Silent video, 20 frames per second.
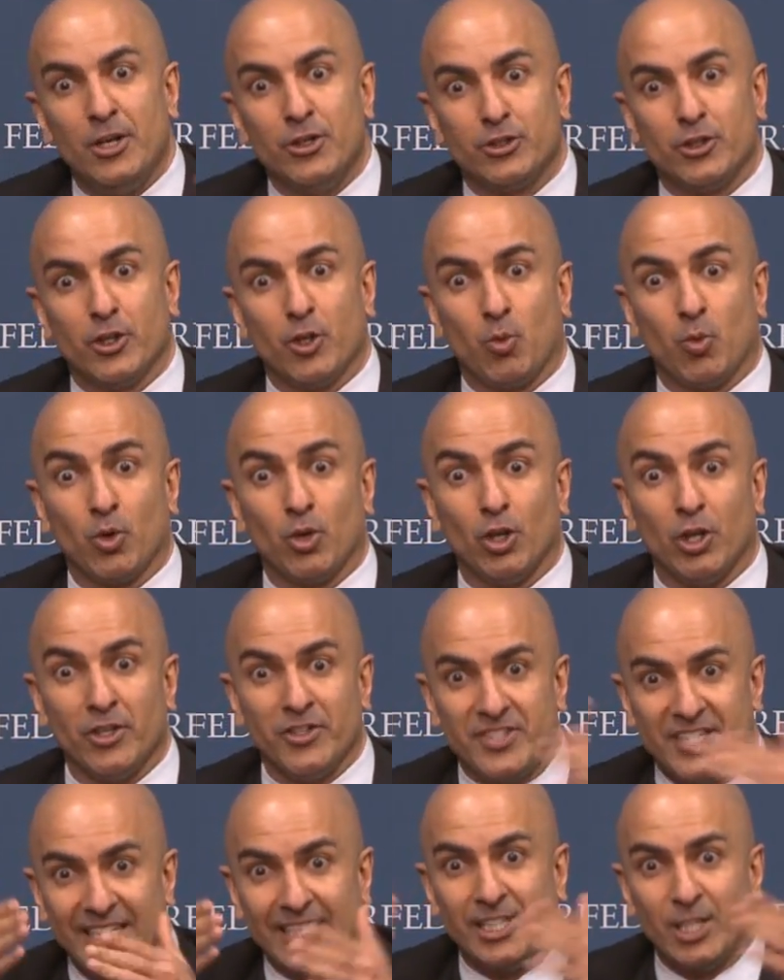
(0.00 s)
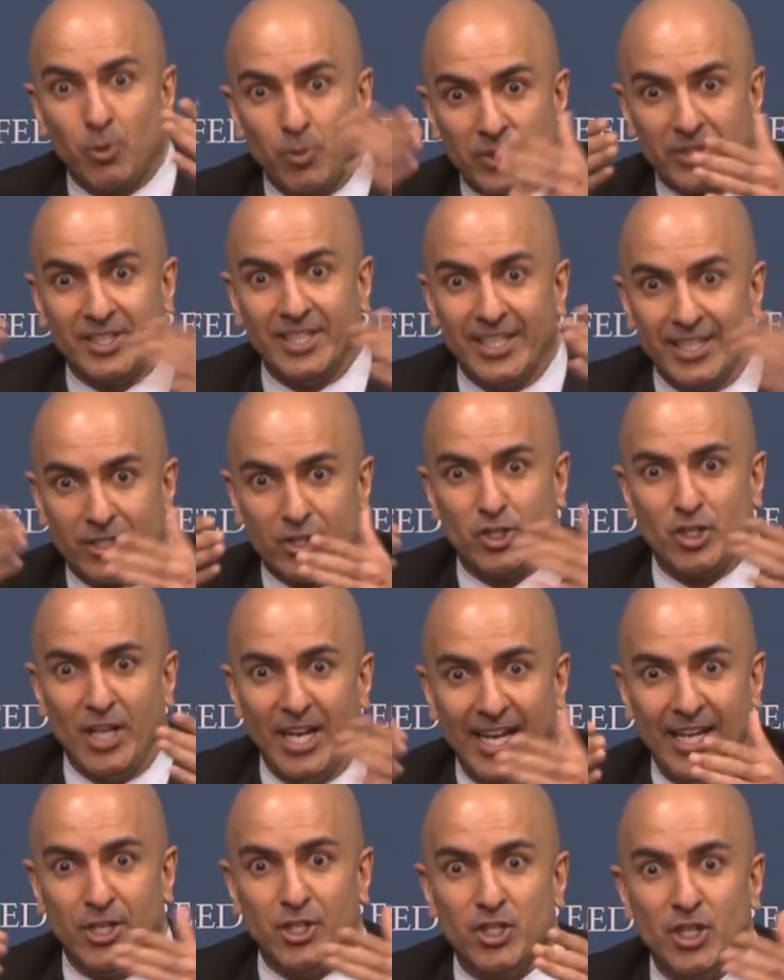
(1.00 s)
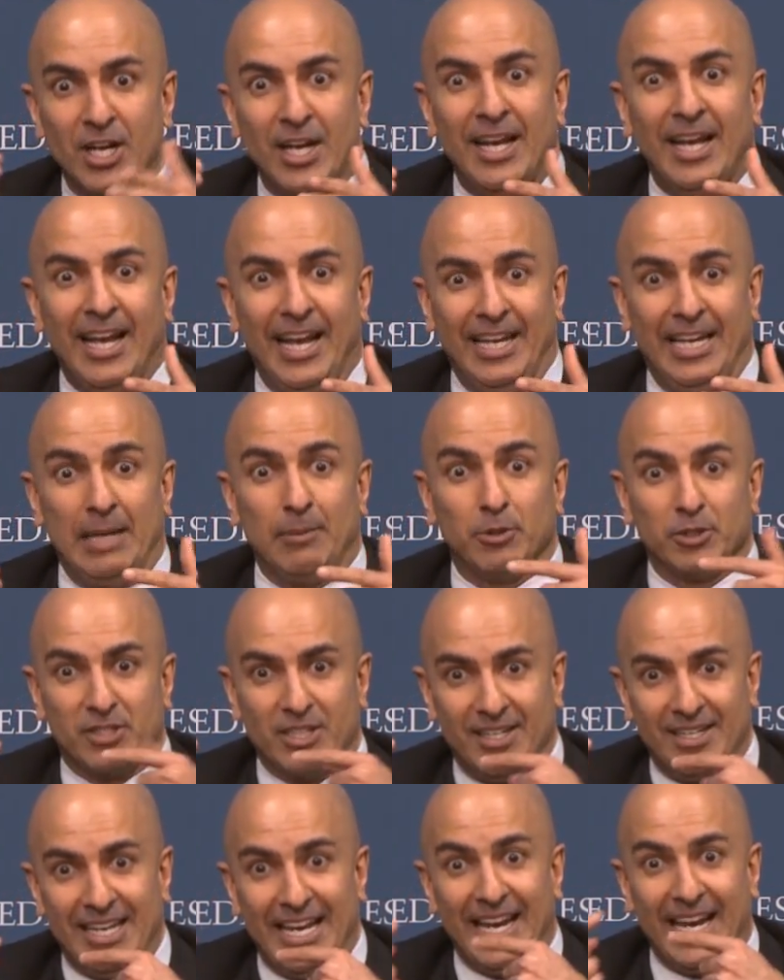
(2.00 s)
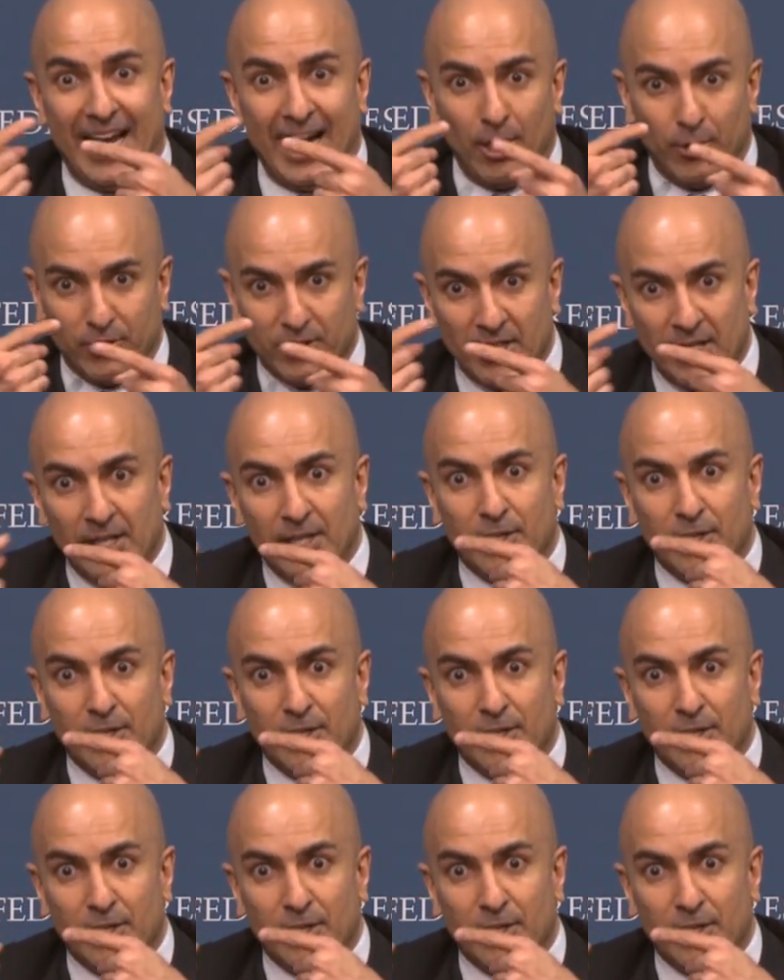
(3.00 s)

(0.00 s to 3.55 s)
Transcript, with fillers: so that we're all dealing with the exchange and able to net out